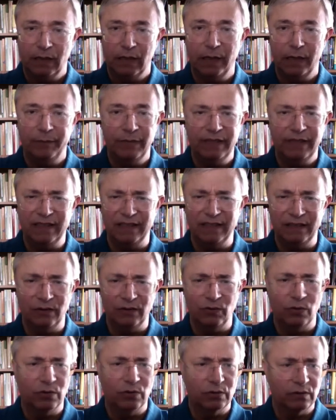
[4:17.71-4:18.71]
I'm missing
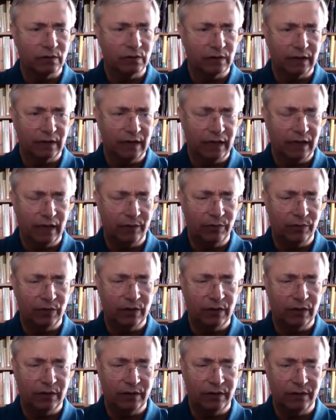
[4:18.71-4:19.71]
the word all the time, but
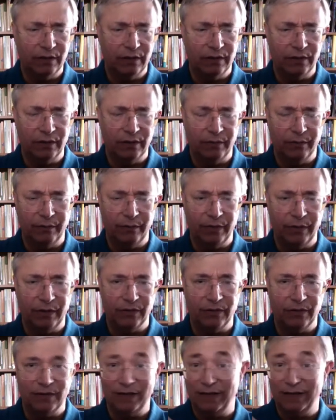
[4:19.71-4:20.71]
the, the
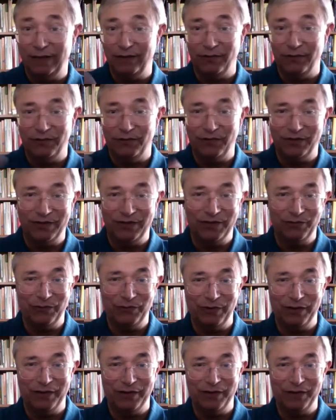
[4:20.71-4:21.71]
because it confuses
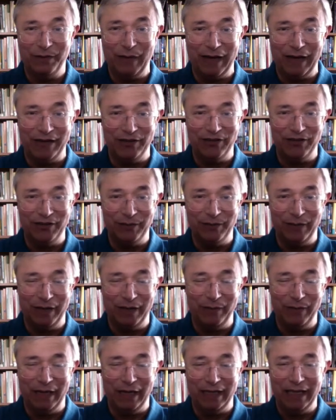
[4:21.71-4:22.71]
with the Spanish in
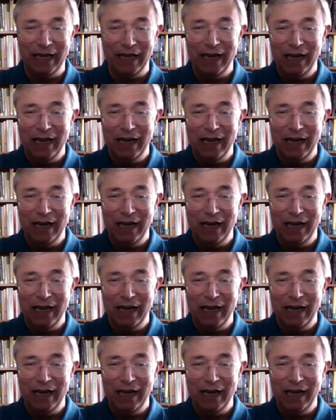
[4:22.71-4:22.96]
my mind.